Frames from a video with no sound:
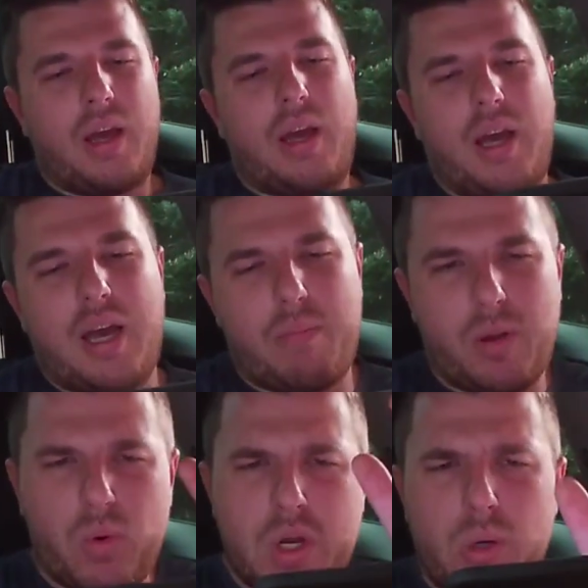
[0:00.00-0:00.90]

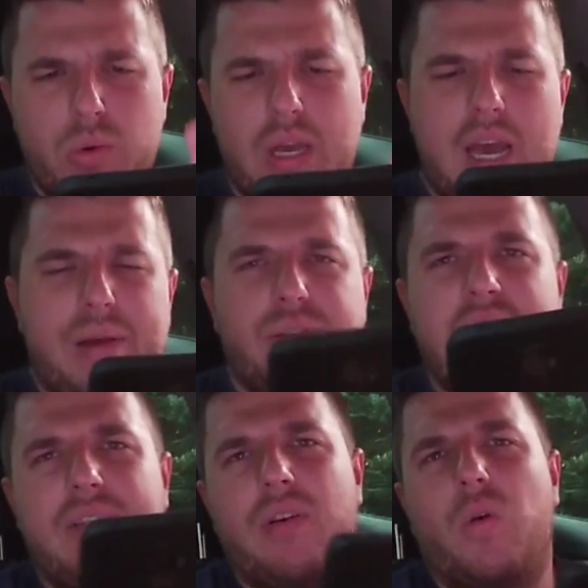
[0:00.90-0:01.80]
But we only have
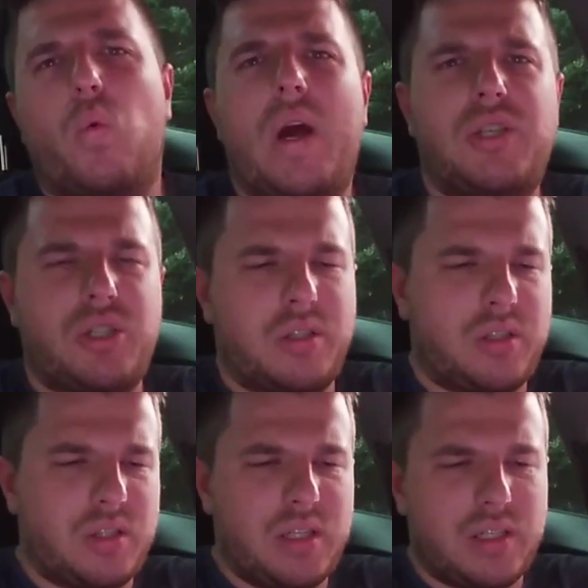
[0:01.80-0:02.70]
7
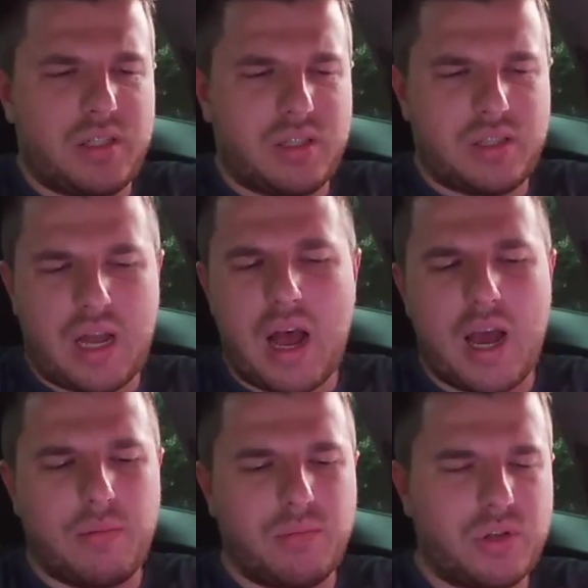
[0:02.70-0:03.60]
questions this
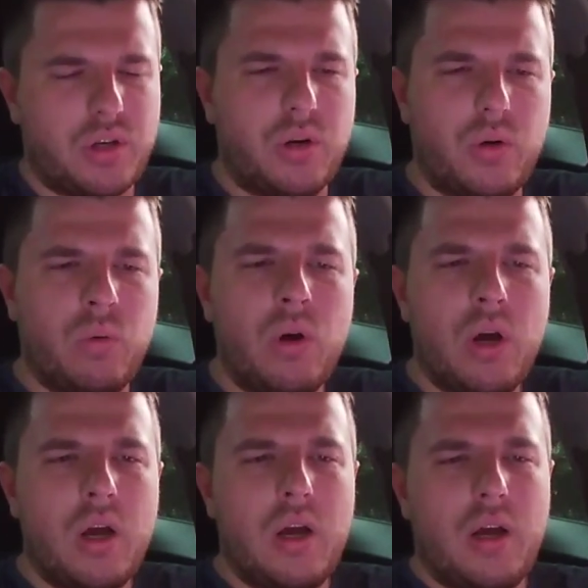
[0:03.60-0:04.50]
time, so
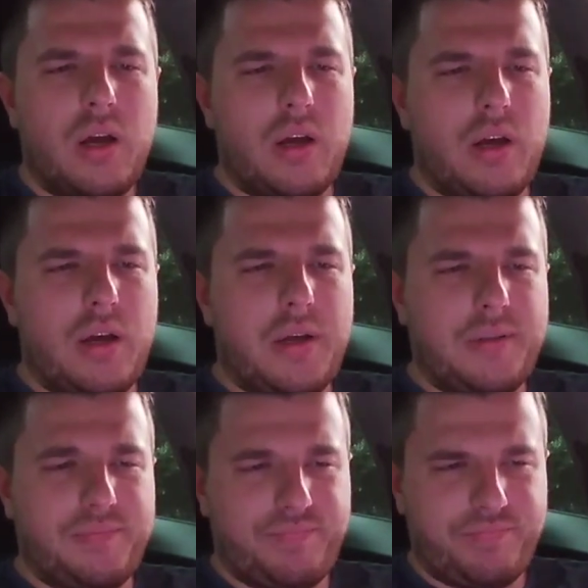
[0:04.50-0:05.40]

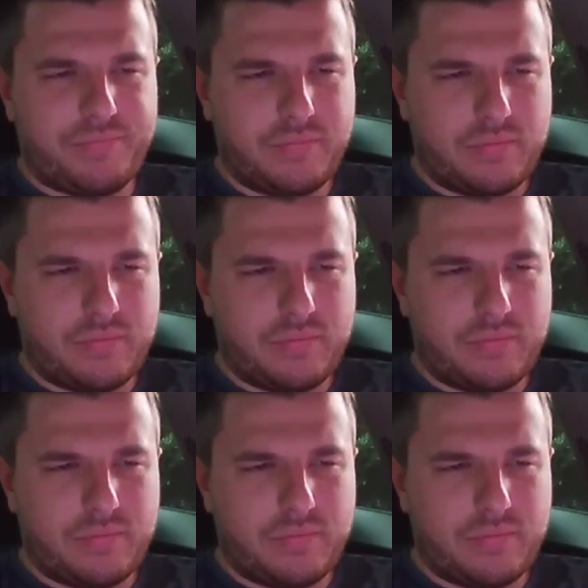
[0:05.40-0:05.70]
I'm